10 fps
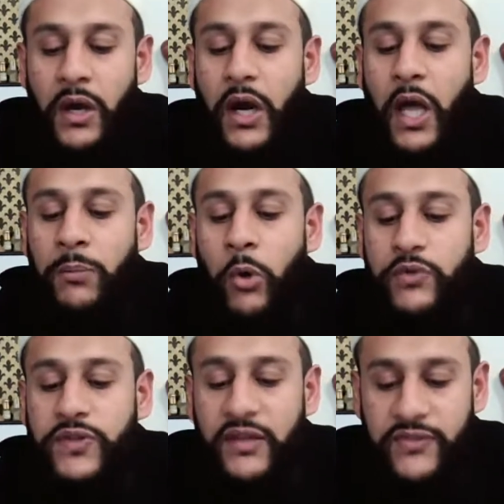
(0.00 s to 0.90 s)

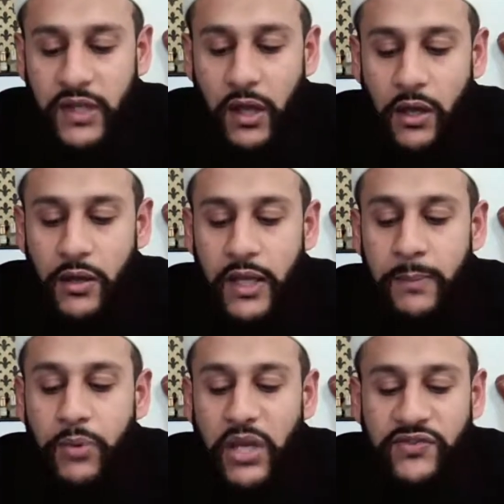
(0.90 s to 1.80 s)
Al-Mu'tazila
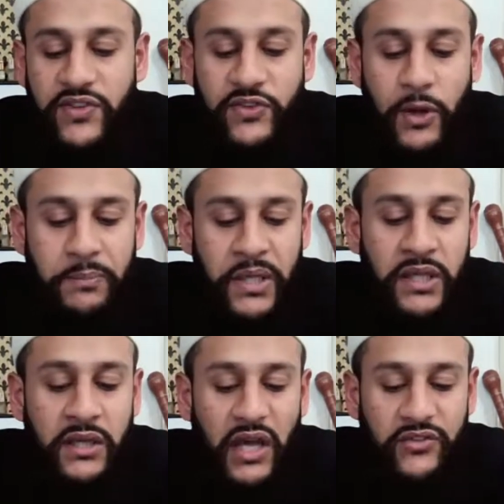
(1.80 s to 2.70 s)
embraced this
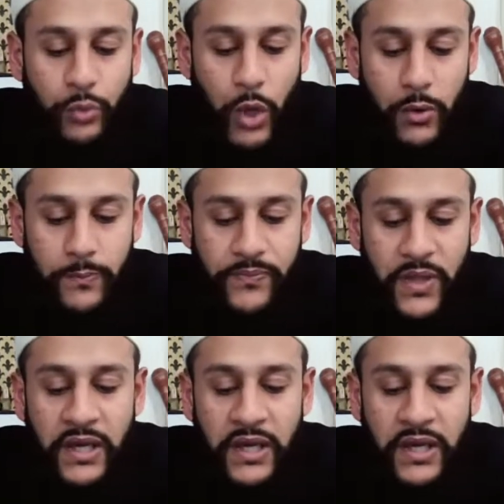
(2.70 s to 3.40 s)
opinion as well.